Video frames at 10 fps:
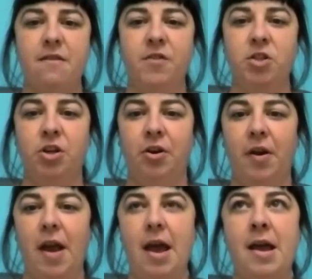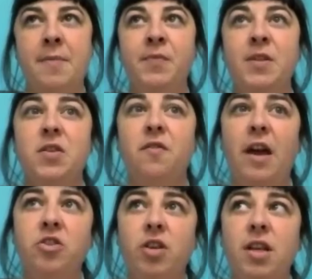sure. Um, so
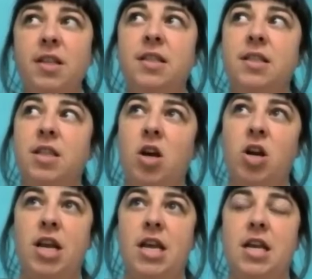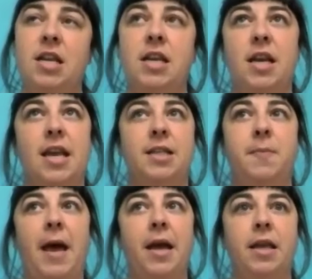Foundry started, I guess,
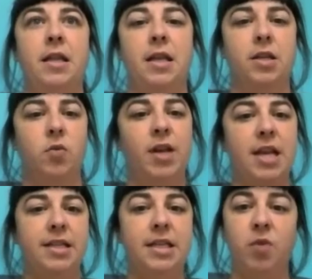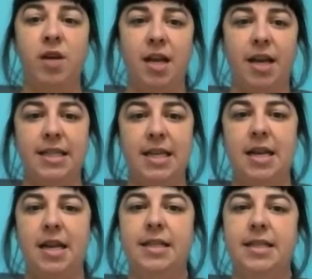back in like 2018, 2019.
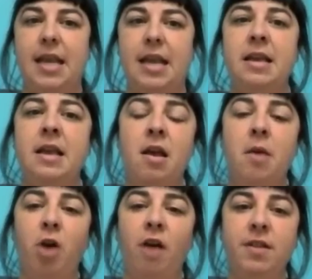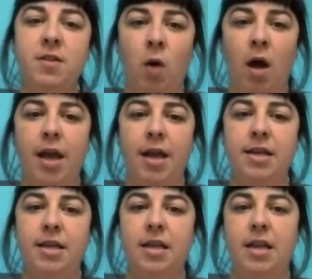It's a province
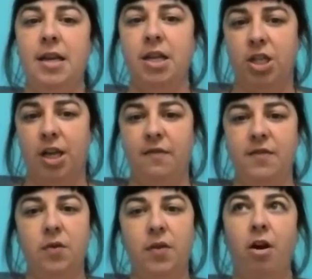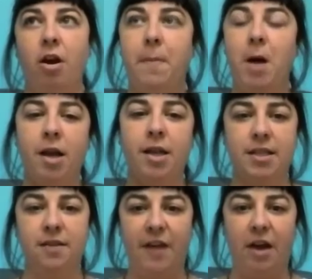wide initiative. So there are pockets
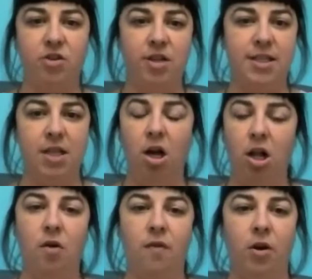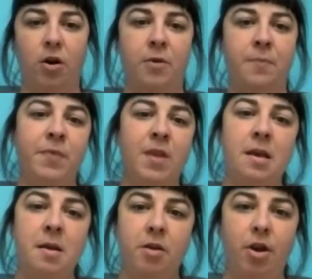of foundries all over
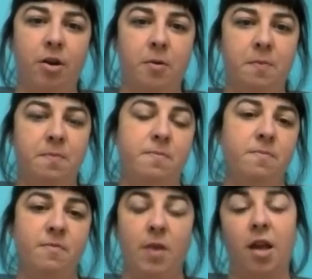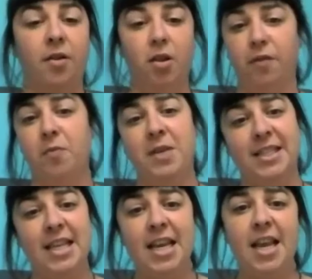greater, uh, all over
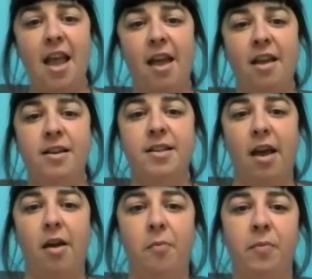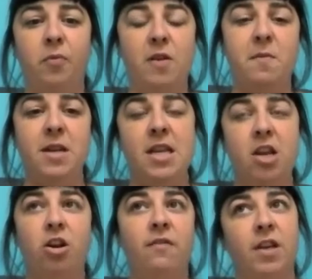BC. And um, we've been
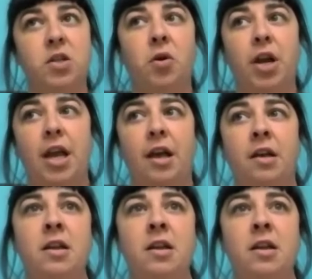here in Victoria